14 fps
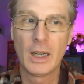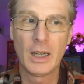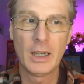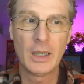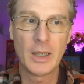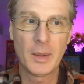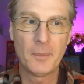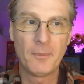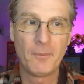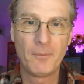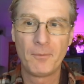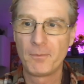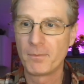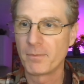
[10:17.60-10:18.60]
Um,
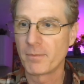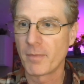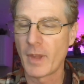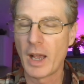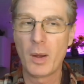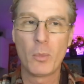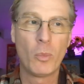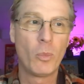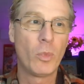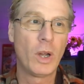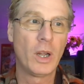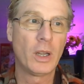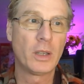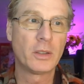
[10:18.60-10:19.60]
I'm
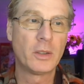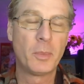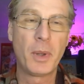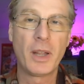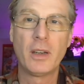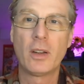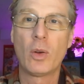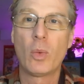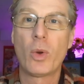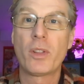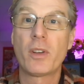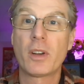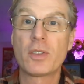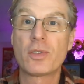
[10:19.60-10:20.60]
uh, debating on
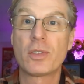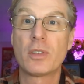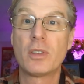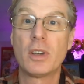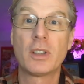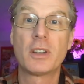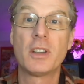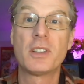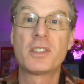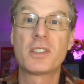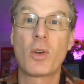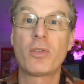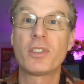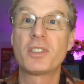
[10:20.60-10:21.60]
whether I should,
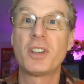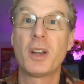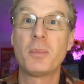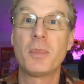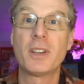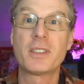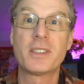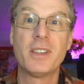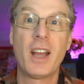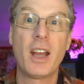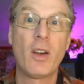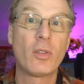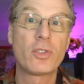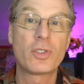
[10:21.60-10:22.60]
it's over 10 minutes
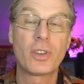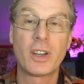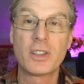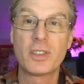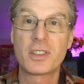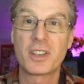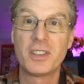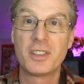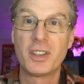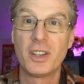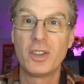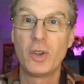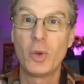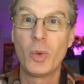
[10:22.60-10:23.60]
now. Should I just
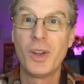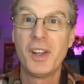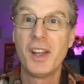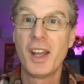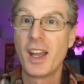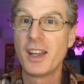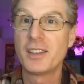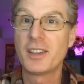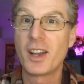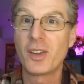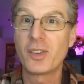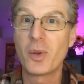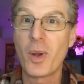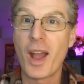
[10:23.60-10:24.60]
continue and
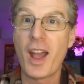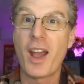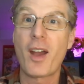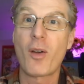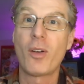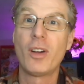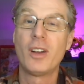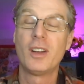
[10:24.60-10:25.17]
tell you how?